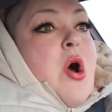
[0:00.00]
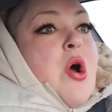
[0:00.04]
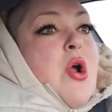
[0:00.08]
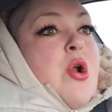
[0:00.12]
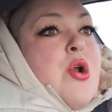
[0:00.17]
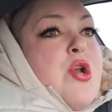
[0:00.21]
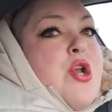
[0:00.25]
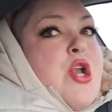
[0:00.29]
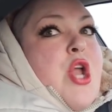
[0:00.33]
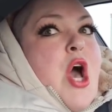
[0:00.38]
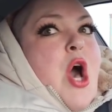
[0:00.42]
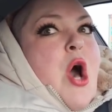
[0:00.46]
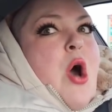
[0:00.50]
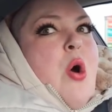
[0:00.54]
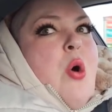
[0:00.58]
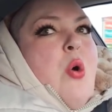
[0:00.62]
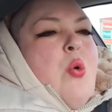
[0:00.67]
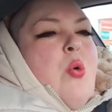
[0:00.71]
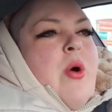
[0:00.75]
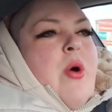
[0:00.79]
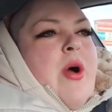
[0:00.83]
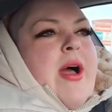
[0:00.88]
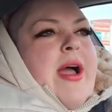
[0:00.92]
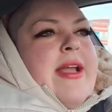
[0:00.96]

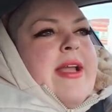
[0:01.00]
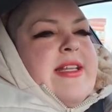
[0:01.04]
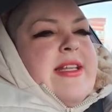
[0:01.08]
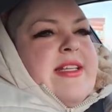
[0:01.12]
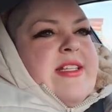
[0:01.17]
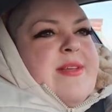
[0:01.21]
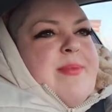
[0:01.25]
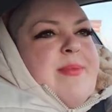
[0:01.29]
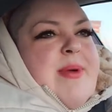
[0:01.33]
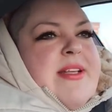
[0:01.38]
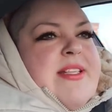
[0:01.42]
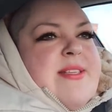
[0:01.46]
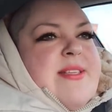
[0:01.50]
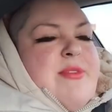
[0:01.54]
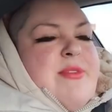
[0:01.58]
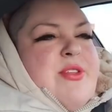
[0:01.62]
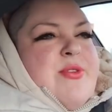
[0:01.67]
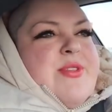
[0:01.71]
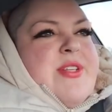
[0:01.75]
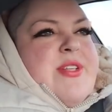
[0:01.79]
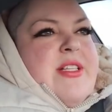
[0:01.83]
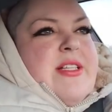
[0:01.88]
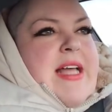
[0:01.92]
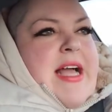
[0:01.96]
No, I need to buy some of
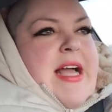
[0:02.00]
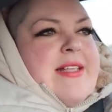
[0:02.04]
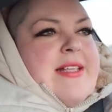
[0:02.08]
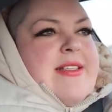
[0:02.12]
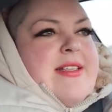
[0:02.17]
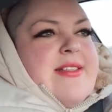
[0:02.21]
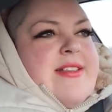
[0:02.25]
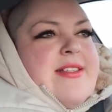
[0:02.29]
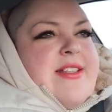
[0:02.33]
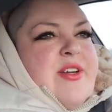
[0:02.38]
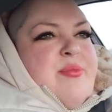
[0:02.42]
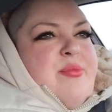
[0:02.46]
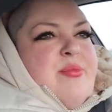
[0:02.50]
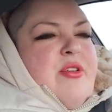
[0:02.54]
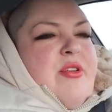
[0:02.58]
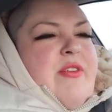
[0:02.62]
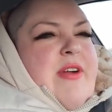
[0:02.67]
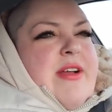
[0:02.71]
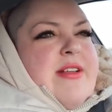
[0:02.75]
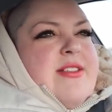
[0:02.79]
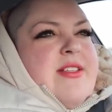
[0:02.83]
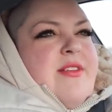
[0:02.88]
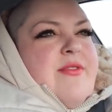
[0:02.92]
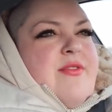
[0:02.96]
those glasses that are
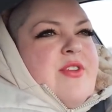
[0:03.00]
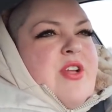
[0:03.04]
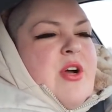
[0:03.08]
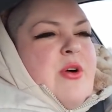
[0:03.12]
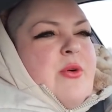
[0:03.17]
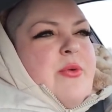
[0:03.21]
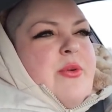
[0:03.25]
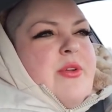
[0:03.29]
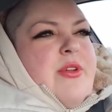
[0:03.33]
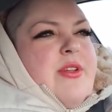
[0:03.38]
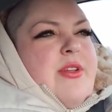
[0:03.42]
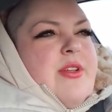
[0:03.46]
progressive. No,